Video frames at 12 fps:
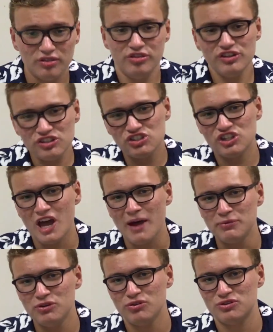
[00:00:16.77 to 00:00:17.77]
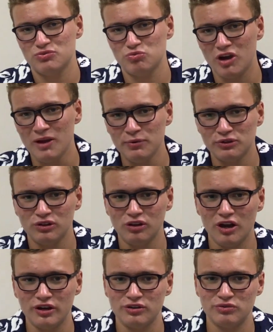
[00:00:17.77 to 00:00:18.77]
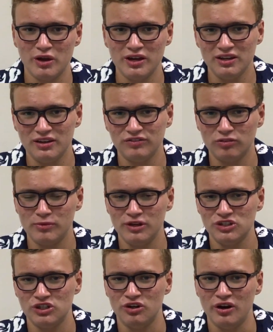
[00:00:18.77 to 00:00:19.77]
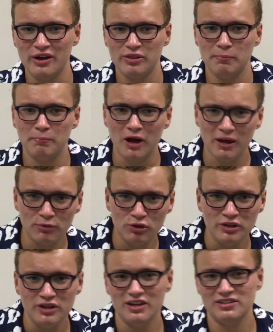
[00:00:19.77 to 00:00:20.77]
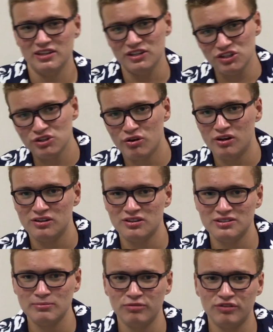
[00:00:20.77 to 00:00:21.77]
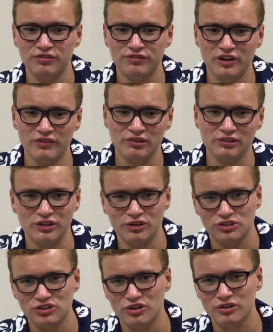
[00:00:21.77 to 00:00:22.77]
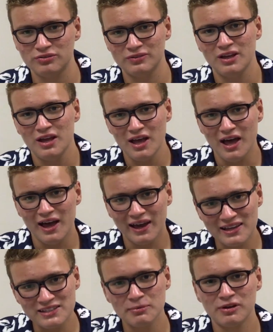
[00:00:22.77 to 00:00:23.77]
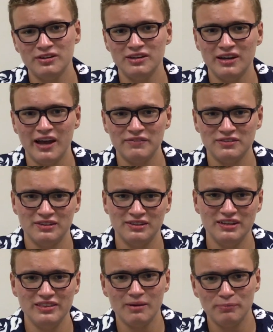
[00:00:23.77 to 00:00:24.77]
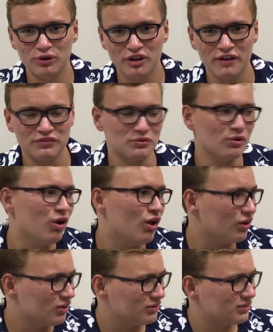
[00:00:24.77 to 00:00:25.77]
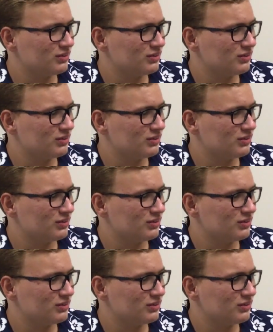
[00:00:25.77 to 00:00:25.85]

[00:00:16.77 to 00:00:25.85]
This chapter is ripe with a lot of great information on how the Bible is integrated into some of our favorite literature. I guess I'm going to need that book after all.